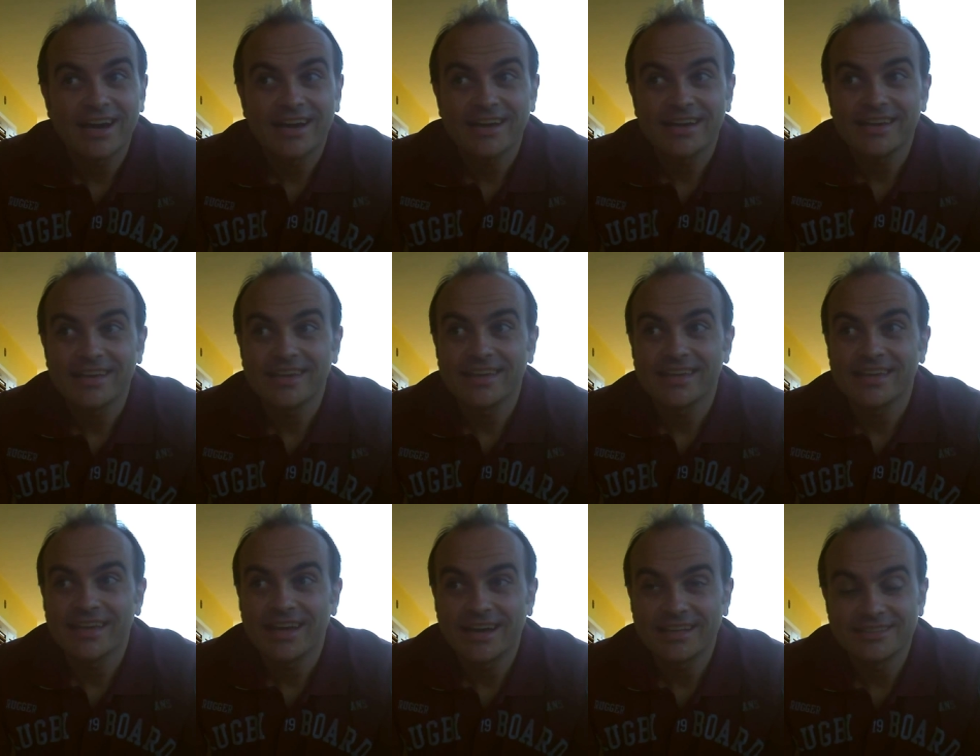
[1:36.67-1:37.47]

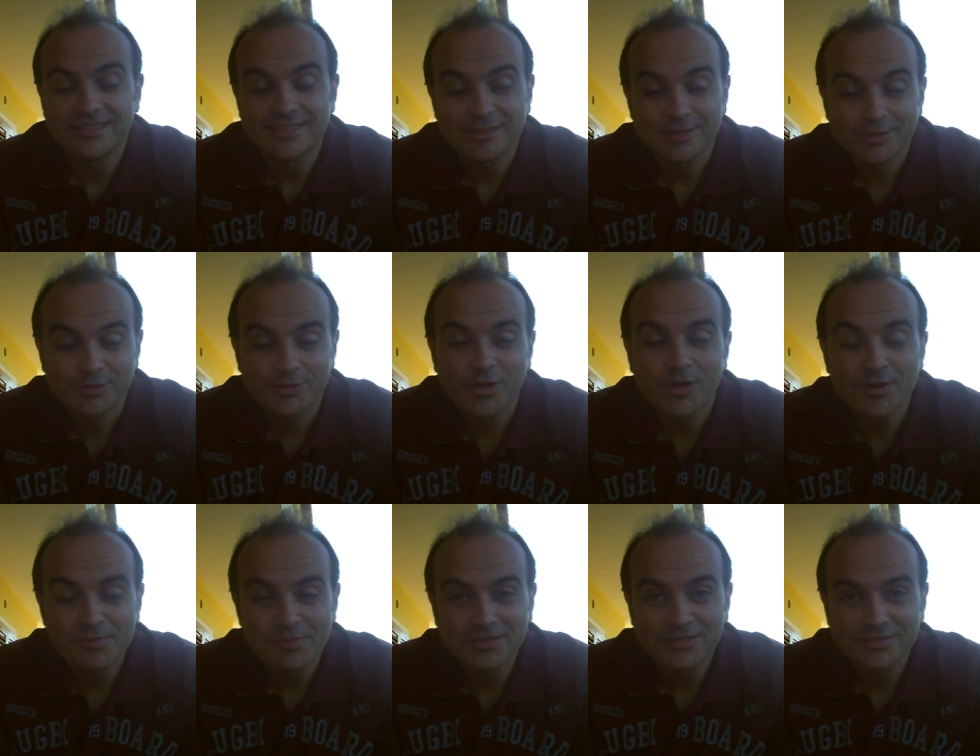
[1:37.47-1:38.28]
I had this
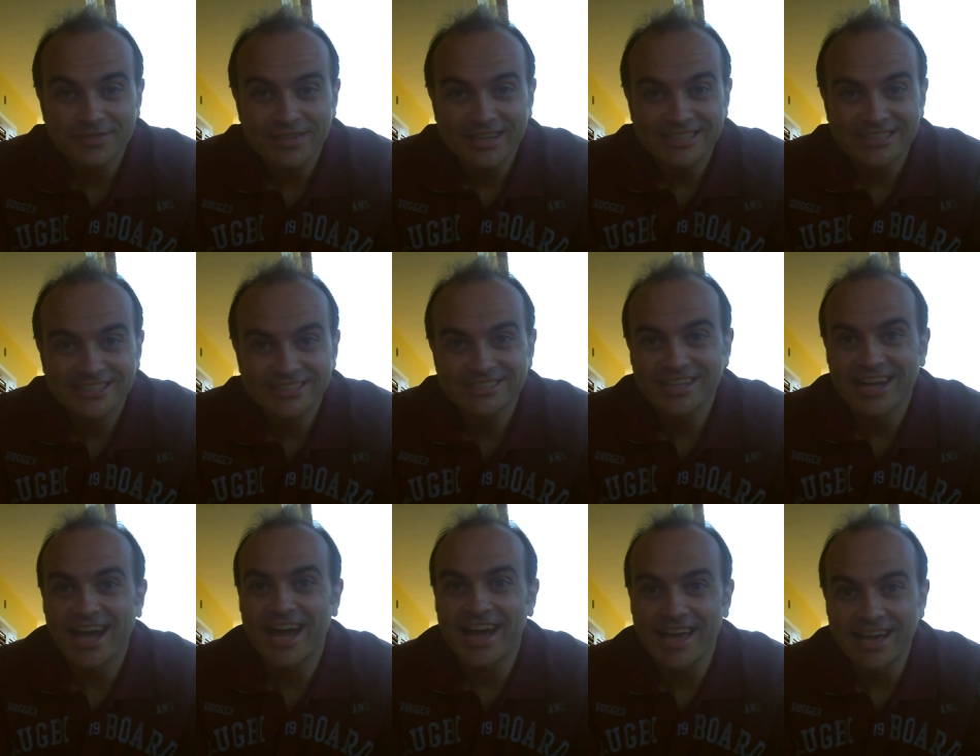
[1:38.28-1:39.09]
strong
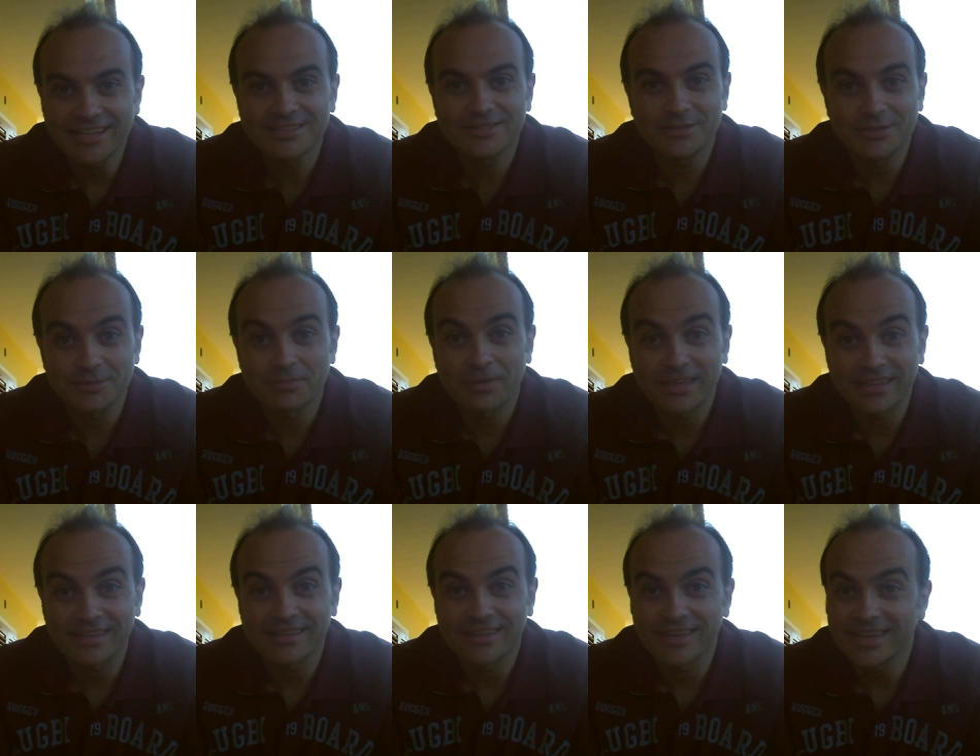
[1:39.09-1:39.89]
motivation. I had to
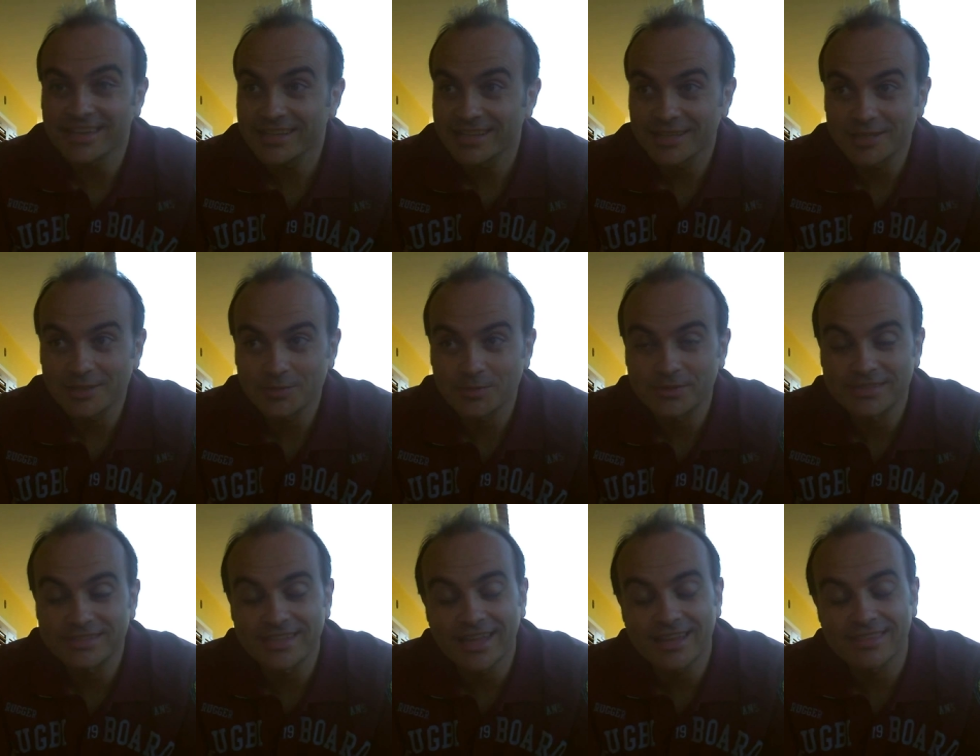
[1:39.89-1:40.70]
speak English
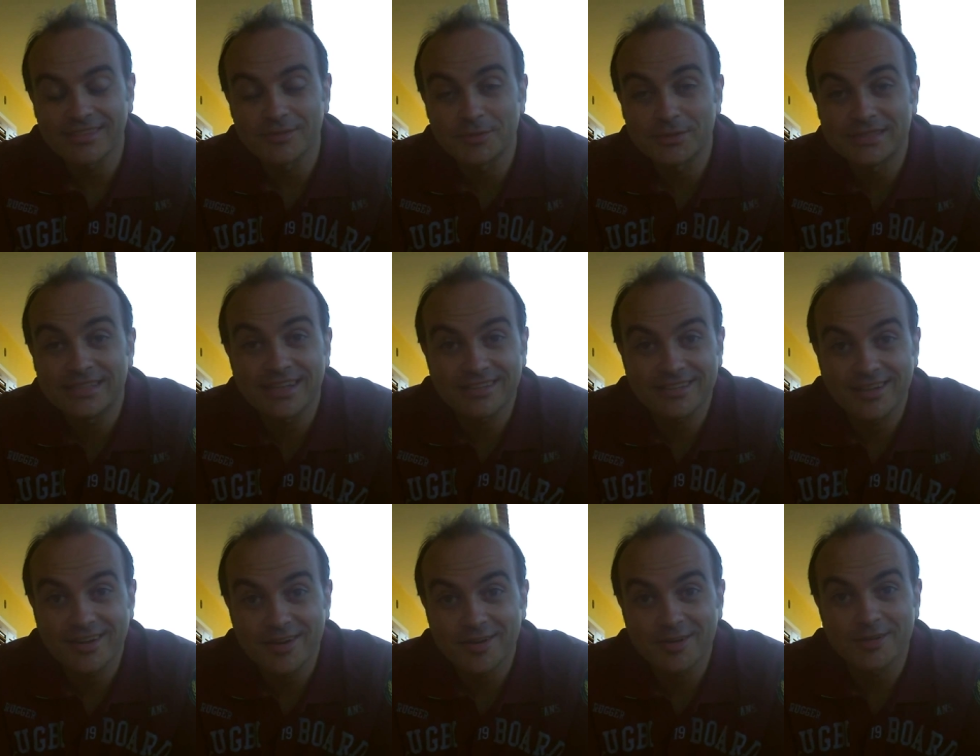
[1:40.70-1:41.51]
with
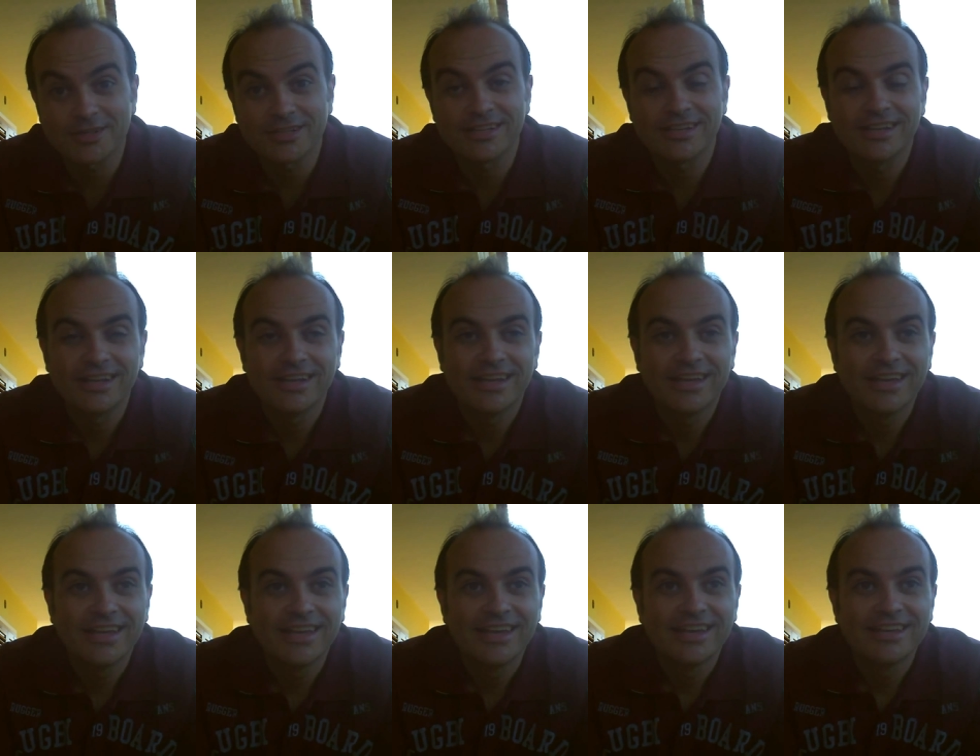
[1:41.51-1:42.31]
that girl.
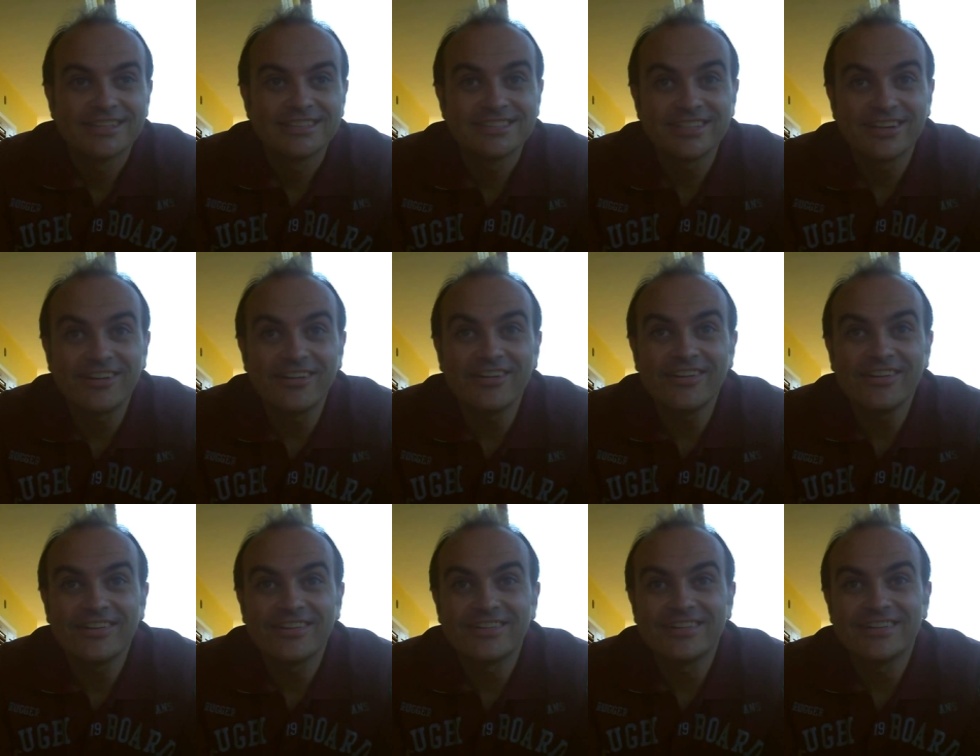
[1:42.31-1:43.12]

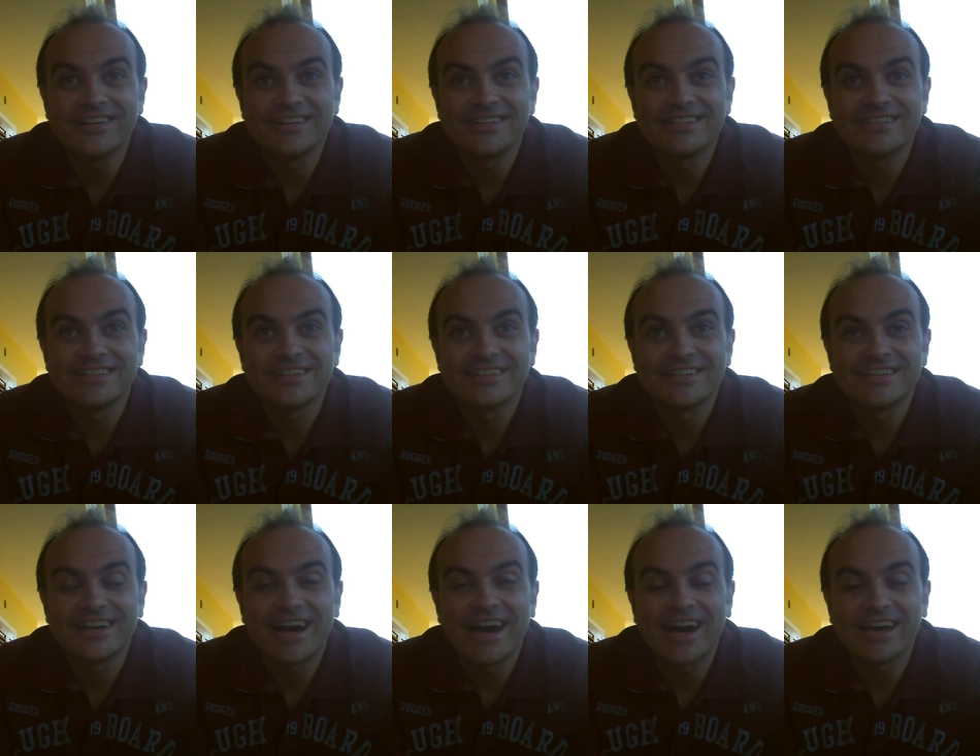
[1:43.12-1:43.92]
So
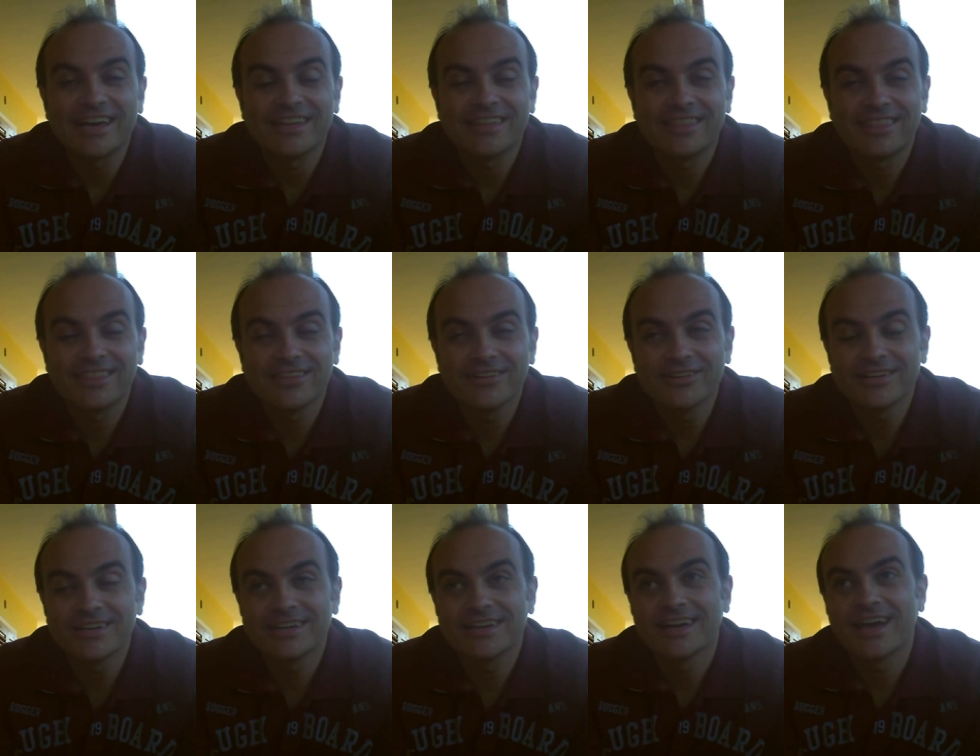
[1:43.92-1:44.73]
I
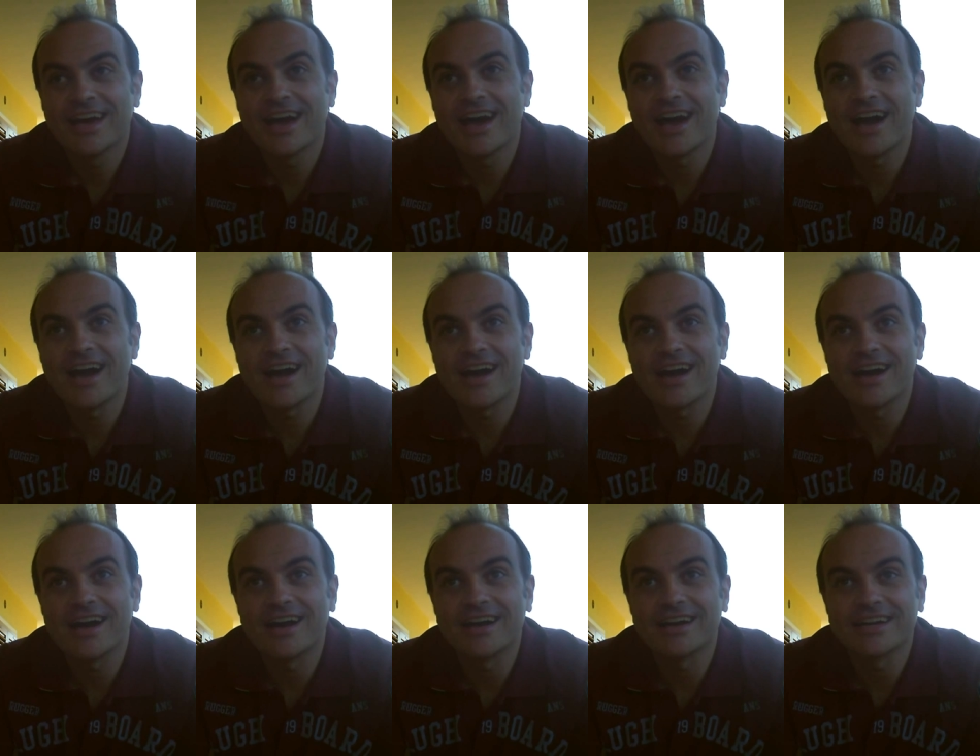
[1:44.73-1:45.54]
took
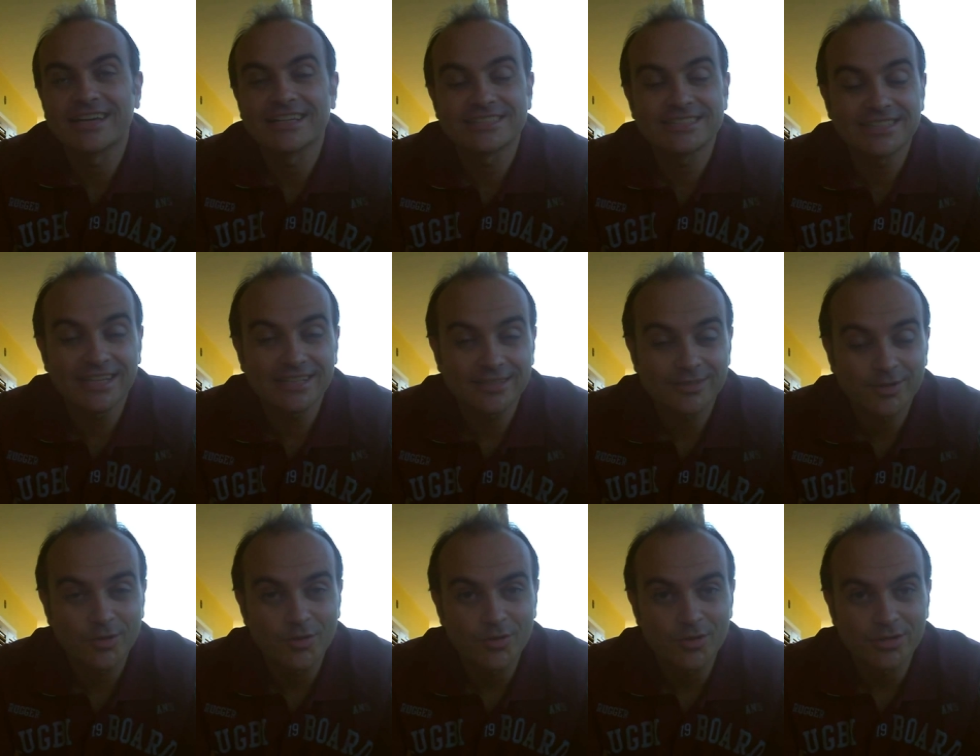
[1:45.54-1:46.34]
a cassette
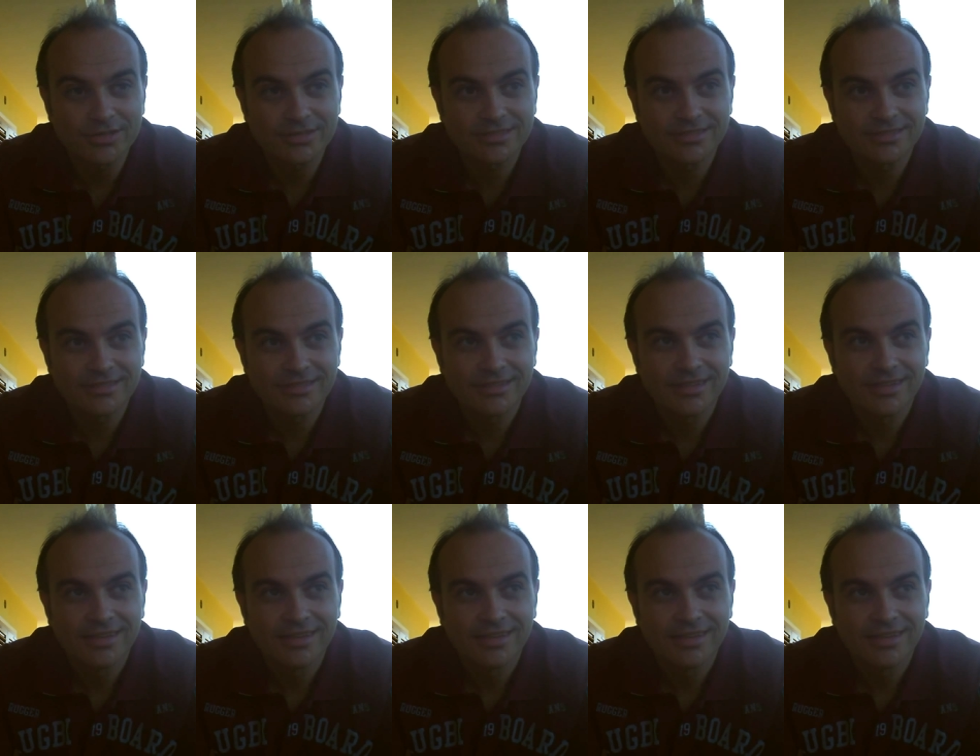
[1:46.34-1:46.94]
course.